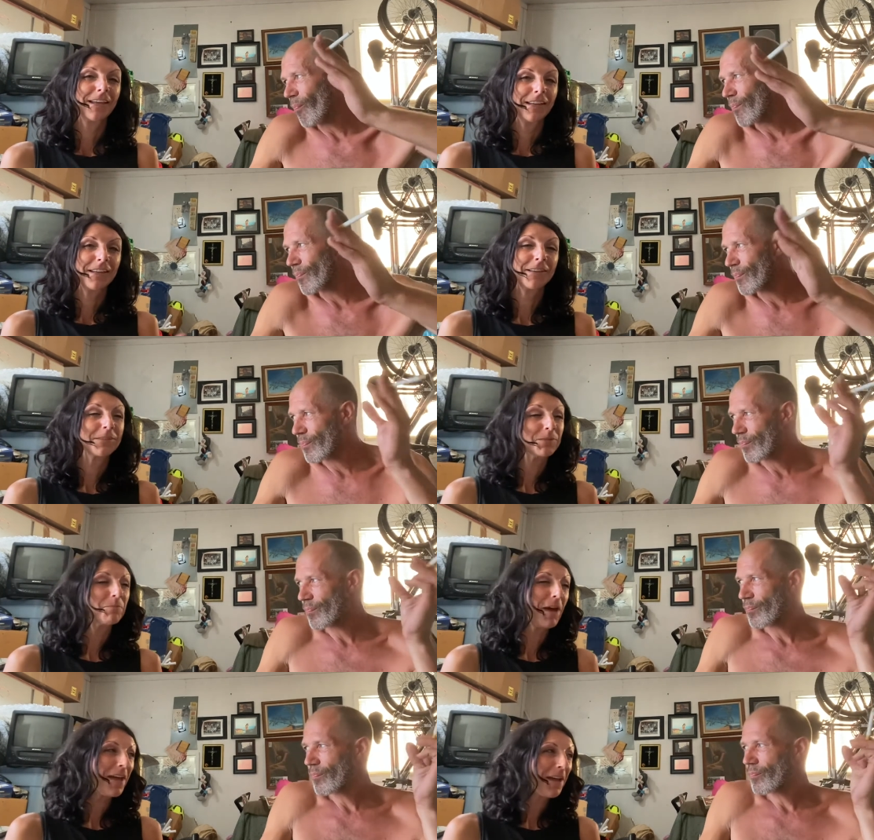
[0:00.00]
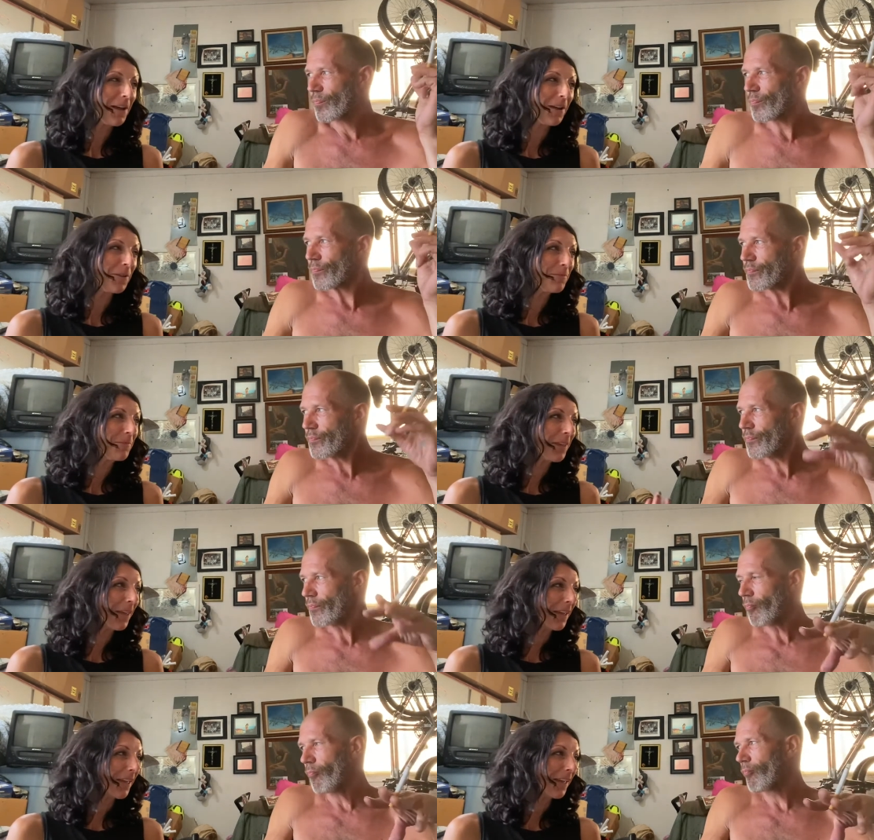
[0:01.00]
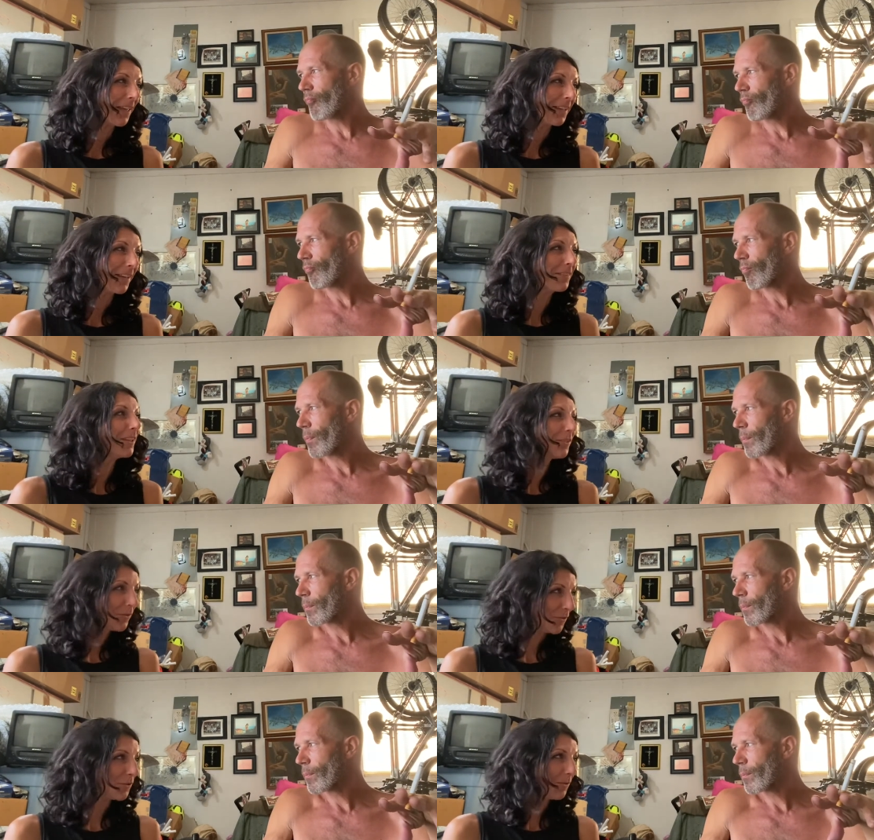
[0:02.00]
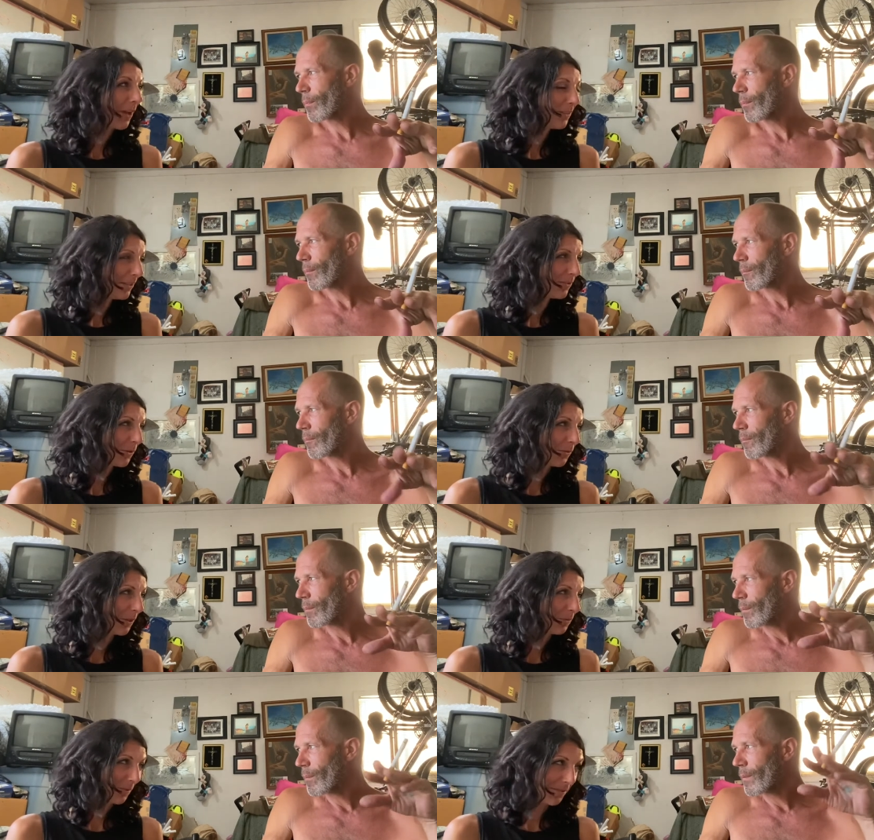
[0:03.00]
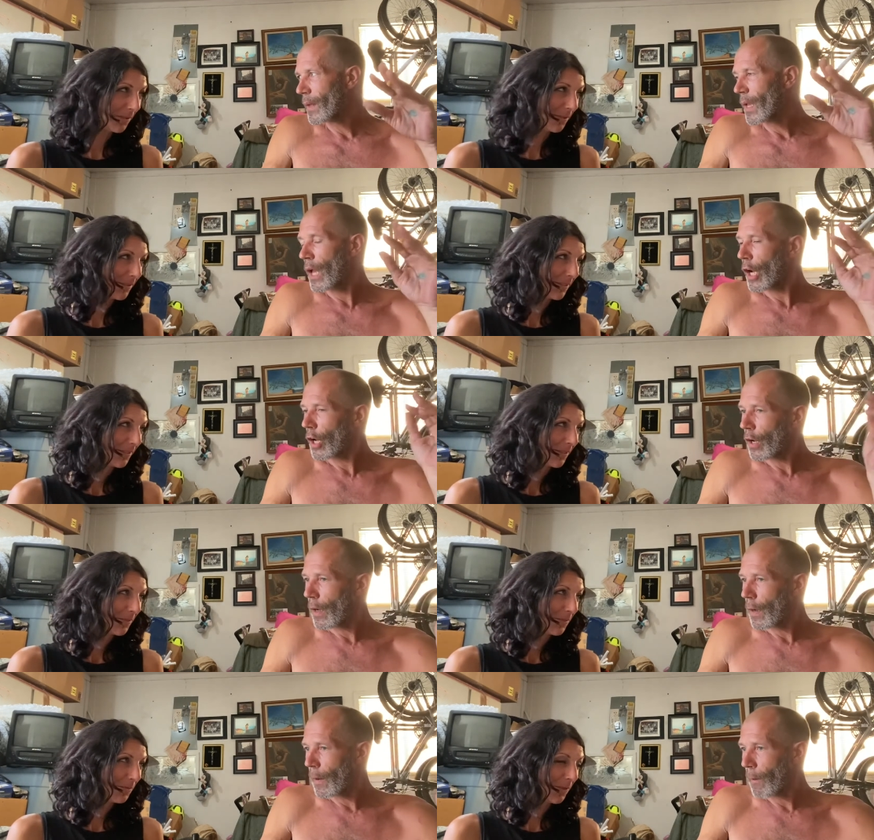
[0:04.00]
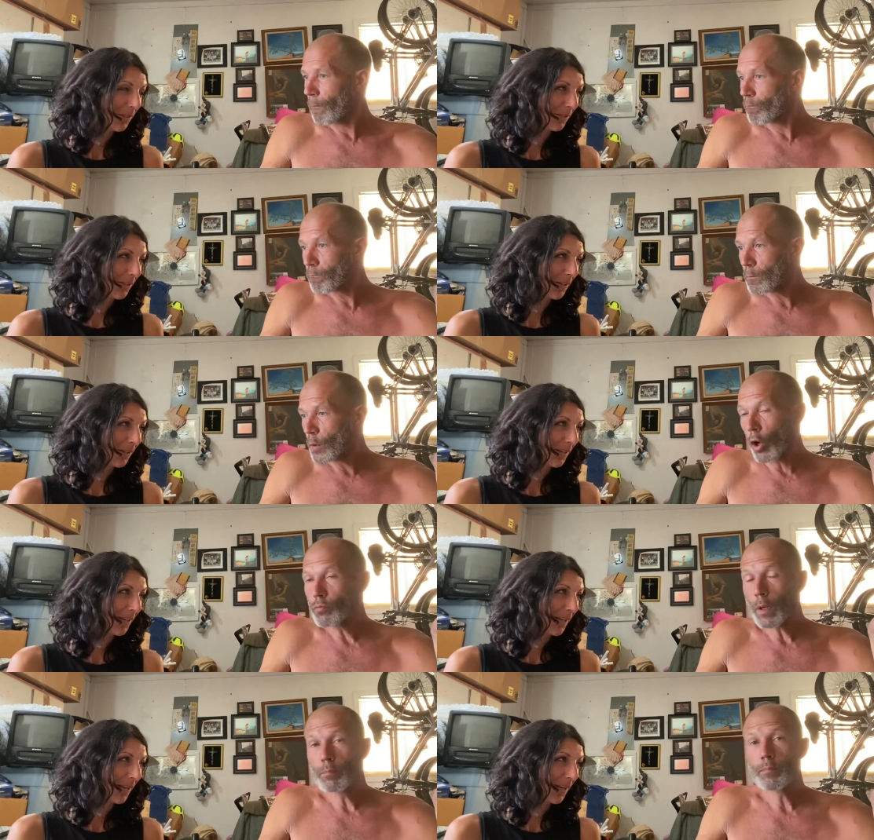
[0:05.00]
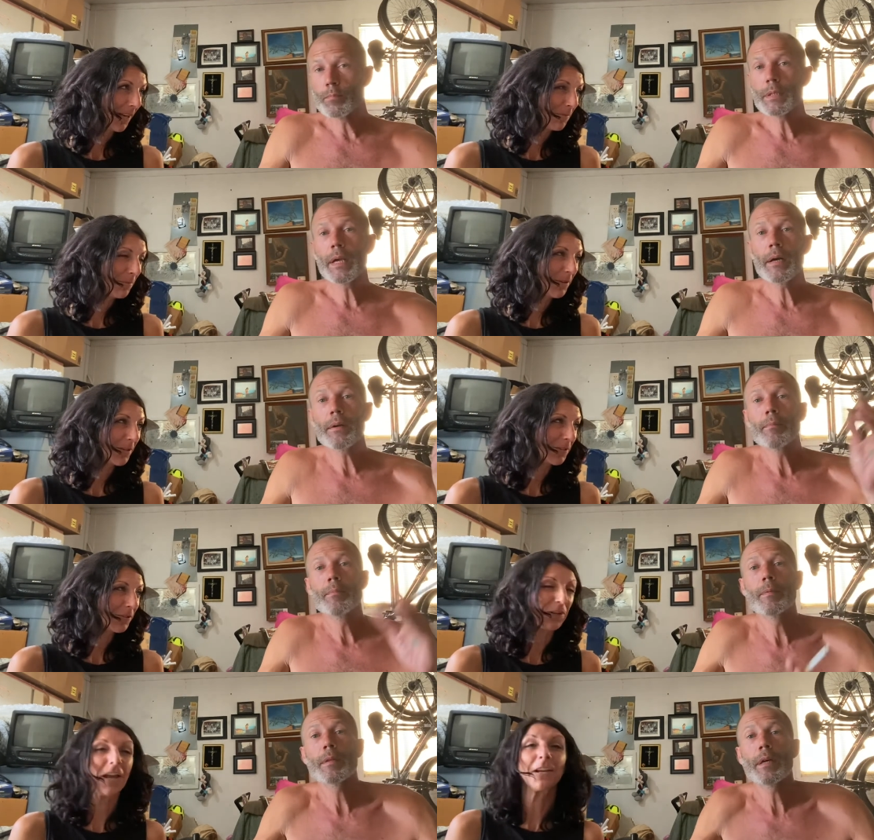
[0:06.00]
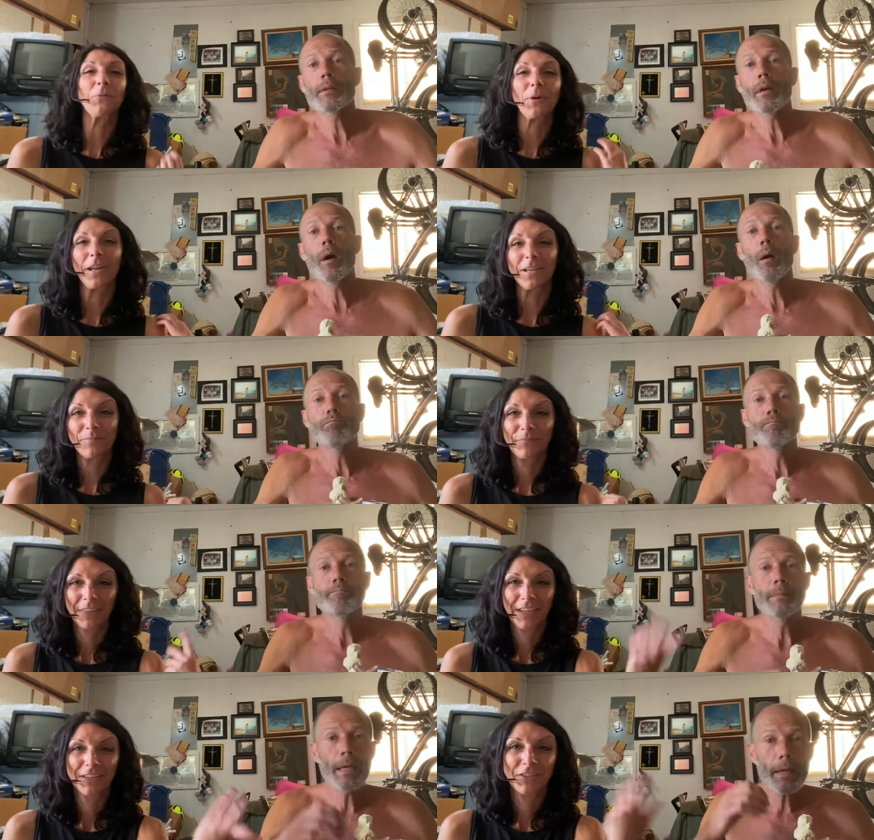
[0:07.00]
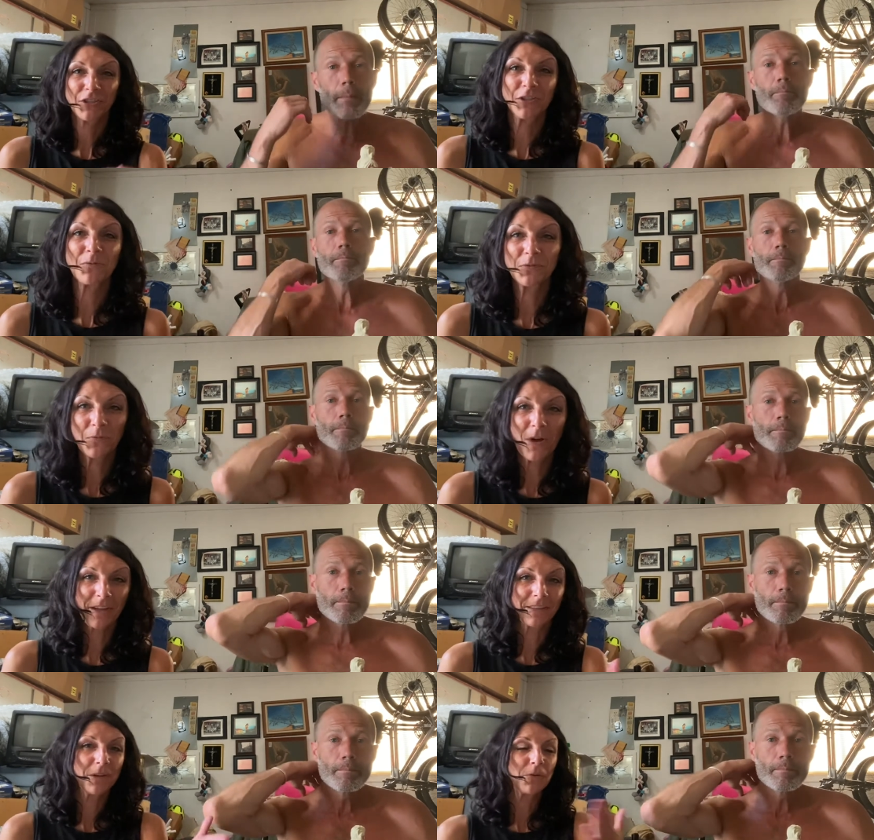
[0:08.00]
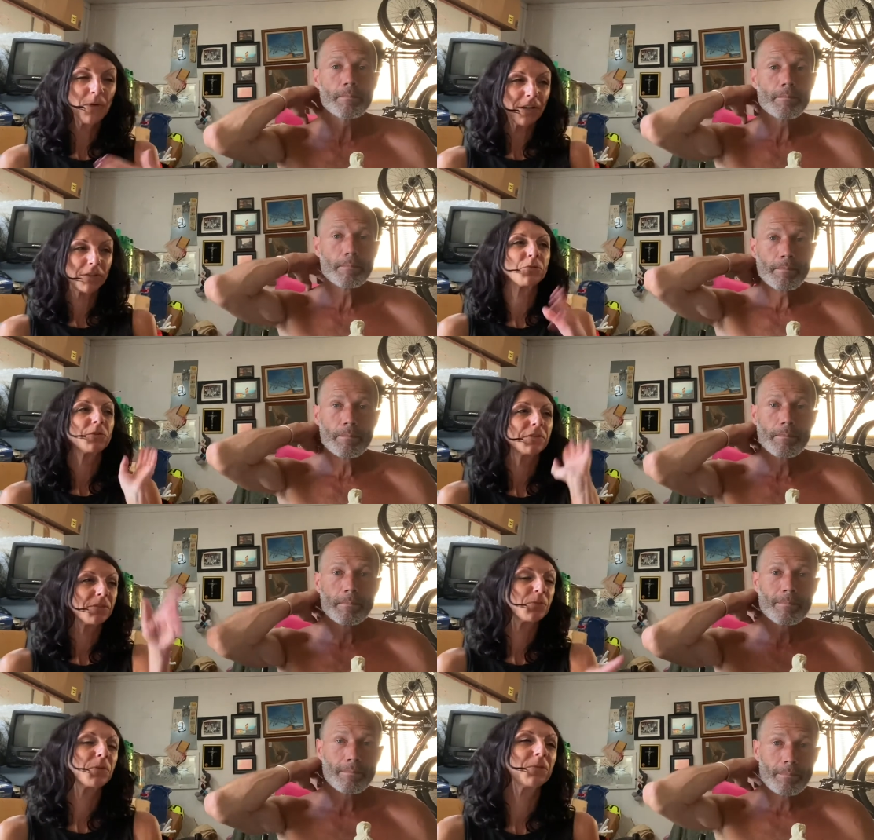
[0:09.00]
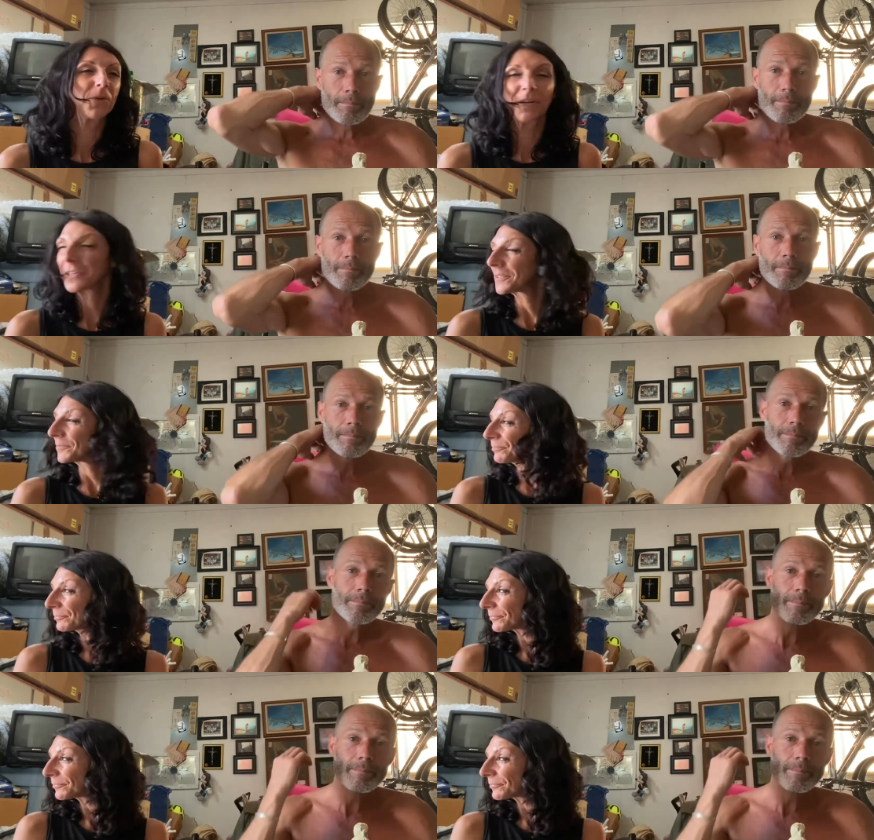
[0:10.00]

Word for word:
Speaker 1: his mom and I think I think Joni was with her.
Speaker 2: Oh, um, yeah. Pretty sure. Anyway, yeah, um, yeah. she
Speaker 1: was walking. They were walking towards us. We were walking,